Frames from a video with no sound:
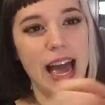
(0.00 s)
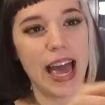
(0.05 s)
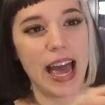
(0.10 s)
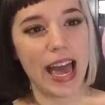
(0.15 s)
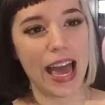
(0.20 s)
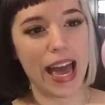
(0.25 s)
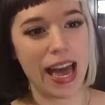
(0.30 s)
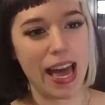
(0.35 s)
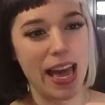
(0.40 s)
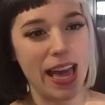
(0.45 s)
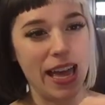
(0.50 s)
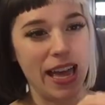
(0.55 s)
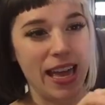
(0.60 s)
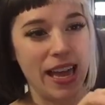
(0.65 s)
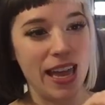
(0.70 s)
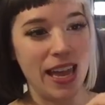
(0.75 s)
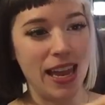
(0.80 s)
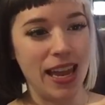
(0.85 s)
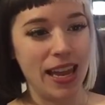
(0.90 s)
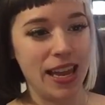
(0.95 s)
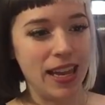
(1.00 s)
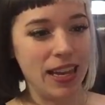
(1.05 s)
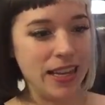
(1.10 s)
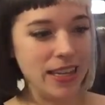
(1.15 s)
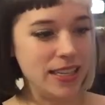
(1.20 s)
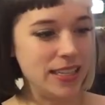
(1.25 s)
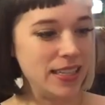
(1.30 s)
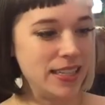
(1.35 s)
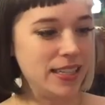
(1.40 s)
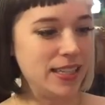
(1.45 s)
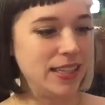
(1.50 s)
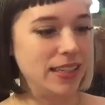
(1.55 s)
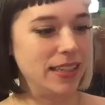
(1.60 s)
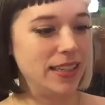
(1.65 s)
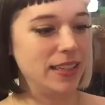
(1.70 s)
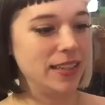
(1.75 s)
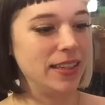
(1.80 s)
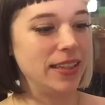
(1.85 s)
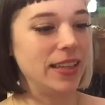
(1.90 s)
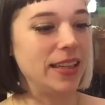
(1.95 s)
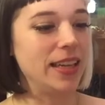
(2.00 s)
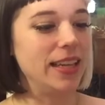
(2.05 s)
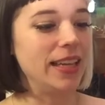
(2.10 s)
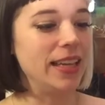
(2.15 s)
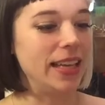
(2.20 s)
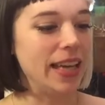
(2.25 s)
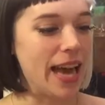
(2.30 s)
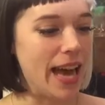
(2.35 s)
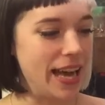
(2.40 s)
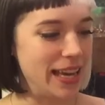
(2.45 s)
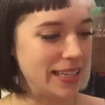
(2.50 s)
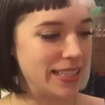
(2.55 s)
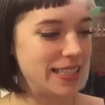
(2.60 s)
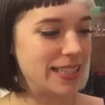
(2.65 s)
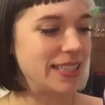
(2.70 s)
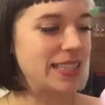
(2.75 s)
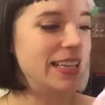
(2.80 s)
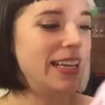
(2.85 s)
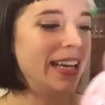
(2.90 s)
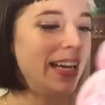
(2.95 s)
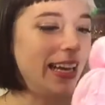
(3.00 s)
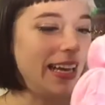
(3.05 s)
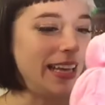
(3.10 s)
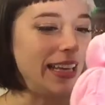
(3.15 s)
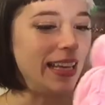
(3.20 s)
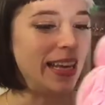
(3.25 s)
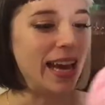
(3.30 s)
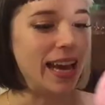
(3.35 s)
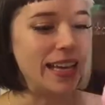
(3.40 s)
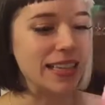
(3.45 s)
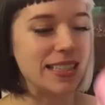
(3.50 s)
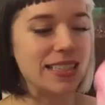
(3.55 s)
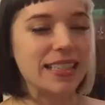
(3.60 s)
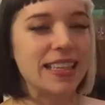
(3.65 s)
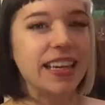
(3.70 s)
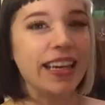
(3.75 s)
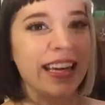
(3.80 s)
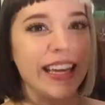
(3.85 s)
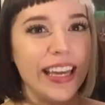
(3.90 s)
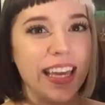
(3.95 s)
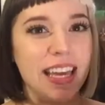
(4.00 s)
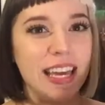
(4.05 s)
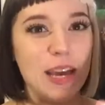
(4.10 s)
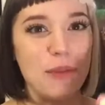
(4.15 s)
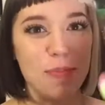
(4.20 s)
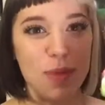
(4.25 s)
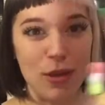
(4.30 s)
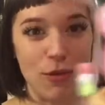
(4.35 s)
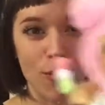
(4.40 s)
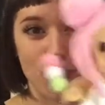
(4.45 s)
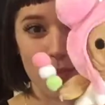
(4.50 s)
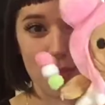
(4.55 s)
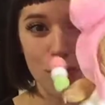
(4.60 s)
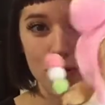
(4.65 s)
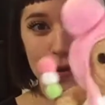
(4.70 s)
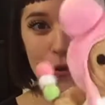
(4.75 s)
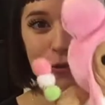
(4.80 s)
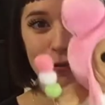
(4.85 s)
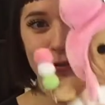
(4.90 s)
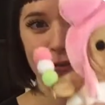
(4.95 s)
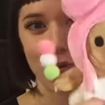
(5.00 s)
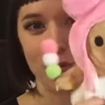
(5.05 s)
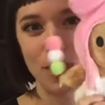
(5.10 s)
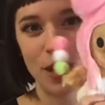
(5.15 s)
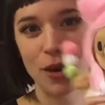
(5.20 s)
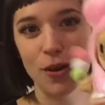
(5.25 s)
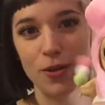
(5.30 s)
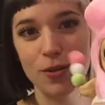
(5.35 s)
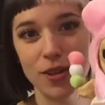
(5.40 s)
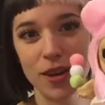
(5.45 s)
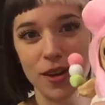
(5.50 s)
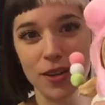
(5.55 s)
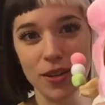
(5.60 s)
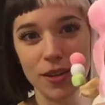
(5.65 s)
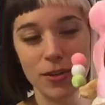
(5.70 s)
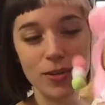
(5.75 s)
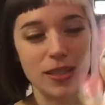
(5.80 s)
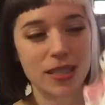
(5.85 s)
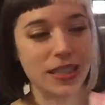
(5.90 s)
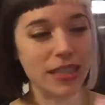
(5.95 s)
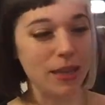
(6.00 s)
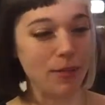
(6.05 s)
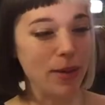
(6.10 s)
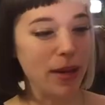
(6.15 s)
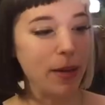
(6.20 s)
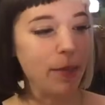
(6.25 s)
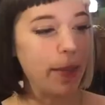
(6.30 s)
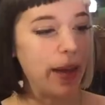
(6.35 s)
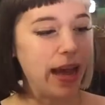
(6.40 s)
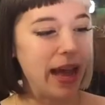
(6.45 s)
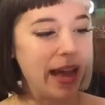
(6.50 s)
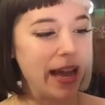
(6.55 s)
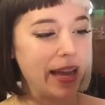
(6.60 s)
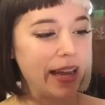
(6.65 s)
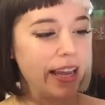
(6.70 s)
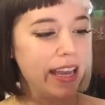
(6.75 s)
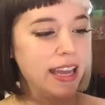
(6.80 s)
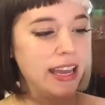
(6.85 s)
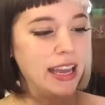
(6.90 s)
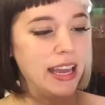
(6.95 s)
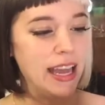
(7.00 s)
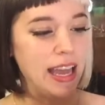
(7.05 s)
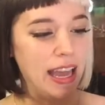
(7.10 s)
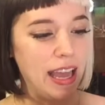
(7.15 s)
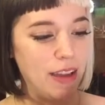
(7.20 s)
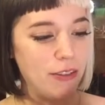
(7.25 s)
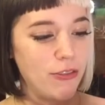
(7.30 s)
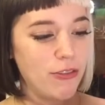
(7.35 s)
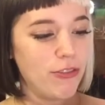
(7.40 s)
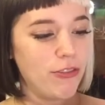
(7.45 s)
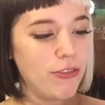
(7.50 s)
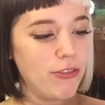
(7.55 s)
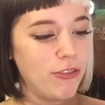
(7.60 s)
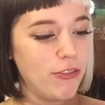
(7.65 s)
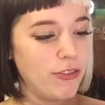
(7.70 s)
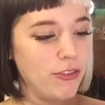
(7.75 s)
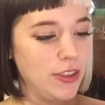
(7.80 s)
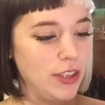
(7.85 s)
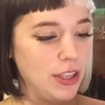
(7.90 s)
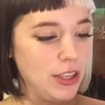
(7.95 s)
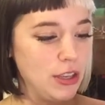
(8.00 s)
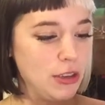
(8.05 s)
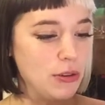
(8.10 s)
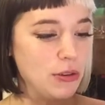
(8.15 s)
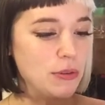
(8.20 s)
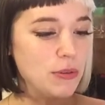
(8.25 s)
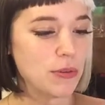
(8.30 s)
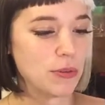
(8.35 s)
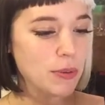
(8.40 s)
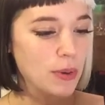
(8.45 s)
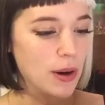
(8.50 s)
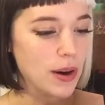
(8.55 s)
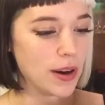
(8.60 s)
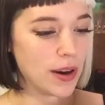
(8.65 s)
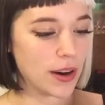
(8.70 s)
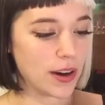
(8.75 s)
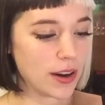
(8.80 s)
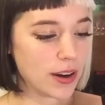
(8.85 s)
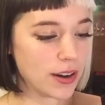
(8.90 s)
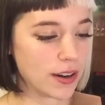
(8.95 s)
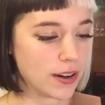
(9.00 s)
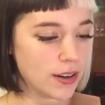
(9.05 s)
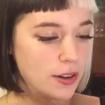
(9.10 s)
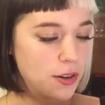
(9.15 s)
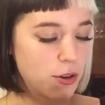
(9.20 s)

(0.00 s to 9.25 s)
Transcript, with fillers: And yes, yes, he can be removed from the Odango sleeping bag if you were